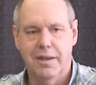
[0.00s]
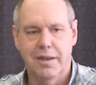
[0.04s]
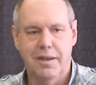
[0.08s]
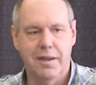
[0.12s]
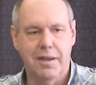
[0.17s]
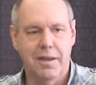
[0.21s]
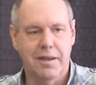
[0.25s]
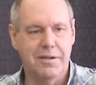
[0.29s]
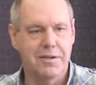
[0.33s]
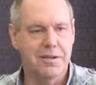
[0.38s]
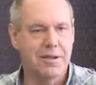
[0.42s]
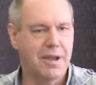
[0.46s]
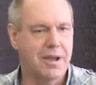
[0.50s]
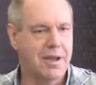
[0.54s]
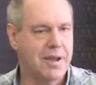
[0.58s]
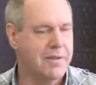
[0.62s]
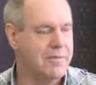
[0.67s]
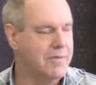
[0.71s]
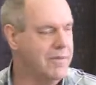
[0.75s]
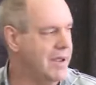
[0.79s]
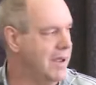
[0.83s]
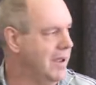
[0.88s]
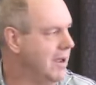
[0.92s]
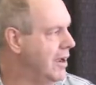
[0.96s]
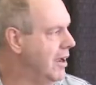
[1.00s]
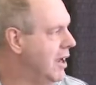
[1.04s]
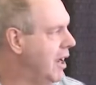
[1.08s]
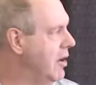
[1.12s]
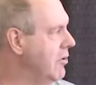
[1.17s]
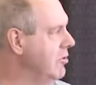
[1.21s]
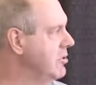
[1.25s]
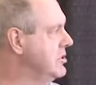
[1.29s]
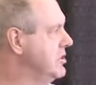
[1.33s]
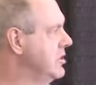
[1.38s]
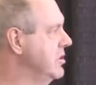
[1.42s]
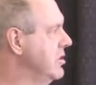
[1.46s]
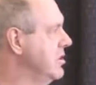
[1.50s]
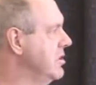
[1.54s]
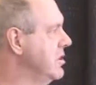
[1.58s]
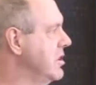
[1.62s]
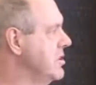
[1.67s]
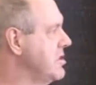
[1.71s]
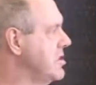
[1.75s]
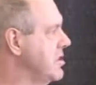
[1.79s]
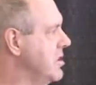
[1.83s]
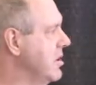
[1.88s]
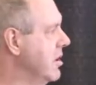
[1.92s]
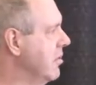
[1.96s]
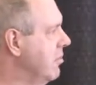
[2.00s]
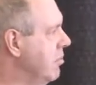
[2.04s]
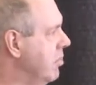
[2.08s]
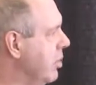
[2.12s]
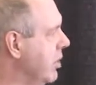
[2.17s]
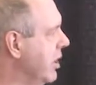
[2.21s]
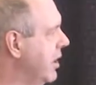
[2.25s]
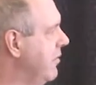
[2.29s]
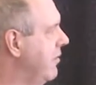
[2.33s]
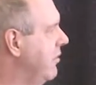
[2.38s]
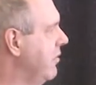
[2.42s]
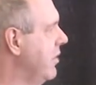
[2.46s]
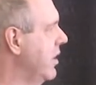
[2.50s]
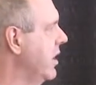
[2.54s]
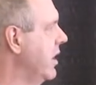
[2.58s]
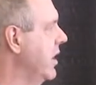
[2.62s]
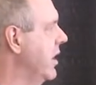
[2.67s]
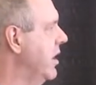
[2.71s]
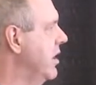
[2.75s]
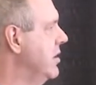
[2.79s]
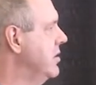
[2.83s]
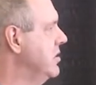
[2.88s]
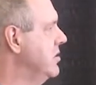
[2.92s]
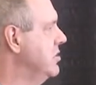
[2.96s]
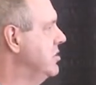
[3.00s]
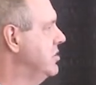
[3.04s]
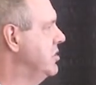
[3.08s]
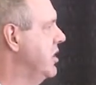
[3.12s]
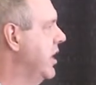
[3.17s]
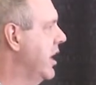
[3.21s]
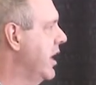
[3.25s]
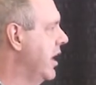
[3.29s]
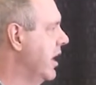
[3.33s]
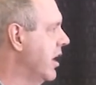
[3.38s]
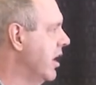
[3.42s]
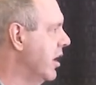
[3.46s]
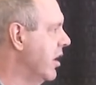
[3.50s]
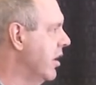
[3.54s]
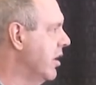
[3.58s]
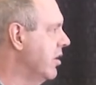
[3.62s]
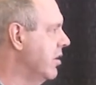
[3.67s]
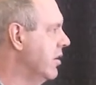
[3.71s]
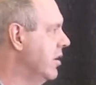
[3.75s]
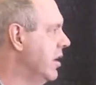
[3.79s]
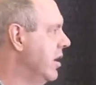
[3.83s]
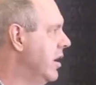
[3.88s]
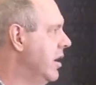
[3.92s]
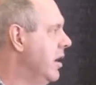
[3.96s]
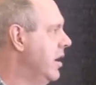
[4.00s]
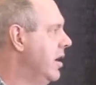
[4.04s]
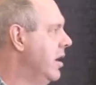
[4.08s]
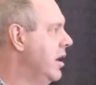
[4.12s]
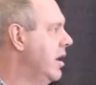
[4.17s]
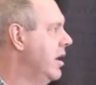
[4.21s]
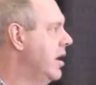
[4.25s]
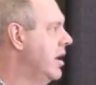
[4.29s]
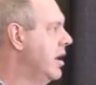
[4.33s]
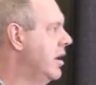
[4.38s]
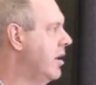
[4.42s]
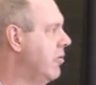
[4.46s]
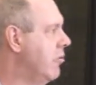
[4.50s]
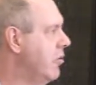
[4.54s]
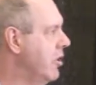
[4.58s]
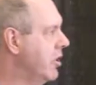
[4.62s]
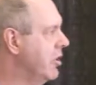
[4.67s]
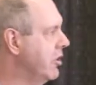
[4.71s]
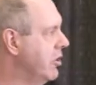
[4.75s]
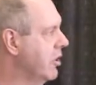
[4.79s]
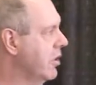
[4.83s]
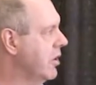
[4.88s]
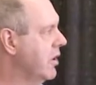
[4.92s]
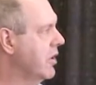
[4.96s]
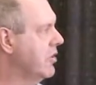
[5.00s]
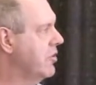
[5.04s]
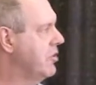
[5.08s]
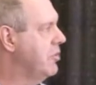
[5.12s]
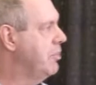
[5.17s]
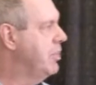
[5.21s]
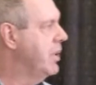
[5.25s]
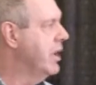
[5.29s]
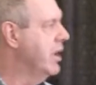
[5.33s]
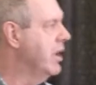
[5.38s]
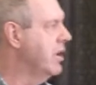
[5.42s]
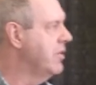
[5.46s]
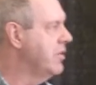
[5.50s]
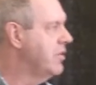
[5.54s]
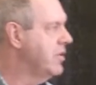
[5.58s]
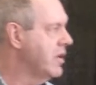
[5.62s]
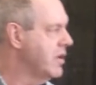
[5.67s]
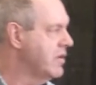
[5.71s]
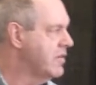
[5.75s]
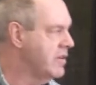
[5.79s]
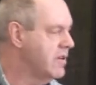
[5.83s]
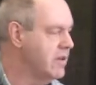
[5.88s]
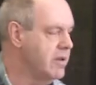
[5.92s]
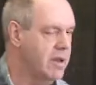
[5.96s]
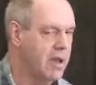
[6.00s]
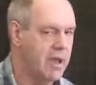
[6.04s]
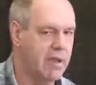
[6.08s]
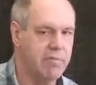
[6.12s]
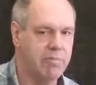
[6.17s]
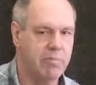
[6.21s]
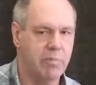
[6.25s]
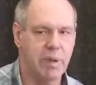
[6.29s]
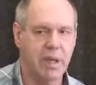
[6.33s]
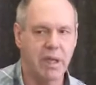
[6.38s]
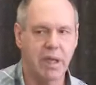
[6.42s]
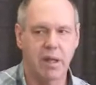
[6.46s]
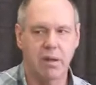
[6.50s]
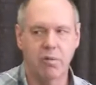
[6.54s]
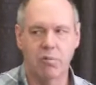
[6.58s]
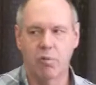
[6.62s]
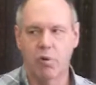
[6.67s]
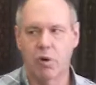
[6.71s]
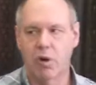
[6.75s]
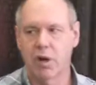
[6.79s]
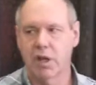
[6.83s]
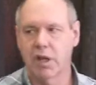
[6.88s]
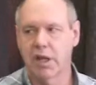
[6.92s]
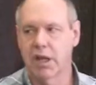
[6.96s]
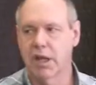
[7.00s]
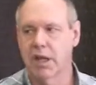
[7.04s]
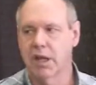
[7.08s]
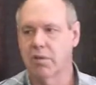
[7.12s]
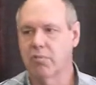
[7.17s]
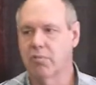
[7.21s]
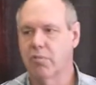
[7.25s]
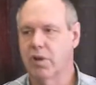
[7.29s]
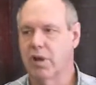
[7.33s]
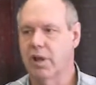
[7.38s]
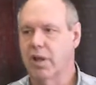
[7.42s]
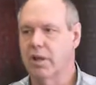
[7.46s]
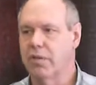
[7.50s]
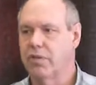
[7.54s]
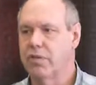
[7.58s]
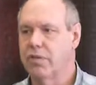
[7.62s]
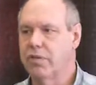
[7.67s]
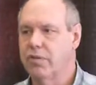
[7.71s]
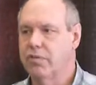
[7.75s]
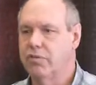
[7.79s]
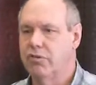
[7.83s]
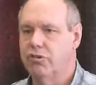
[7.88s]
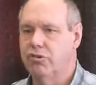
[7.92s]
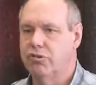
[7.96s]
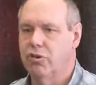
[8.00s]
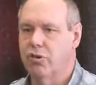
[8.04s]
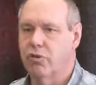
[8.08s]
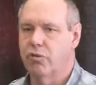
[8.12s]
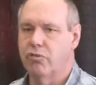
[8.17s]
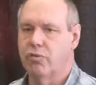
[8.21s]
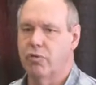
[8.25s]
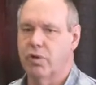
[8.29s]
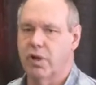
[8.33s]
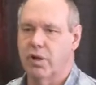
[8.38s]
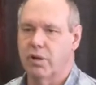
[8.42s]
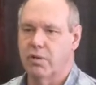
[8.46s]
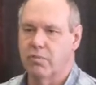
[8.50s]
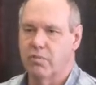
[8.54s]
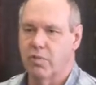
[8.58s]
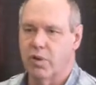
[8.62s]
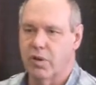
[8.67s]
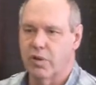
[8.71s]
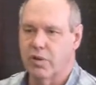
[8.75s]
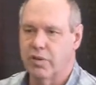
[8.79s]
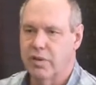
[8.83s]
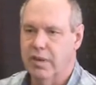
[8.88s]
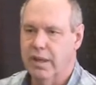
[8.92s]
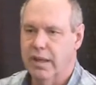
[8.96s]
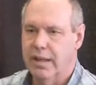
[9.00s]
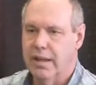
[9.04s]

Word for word: And uh, I want you to just uh, briefly share uh, what your experiences have been working with children with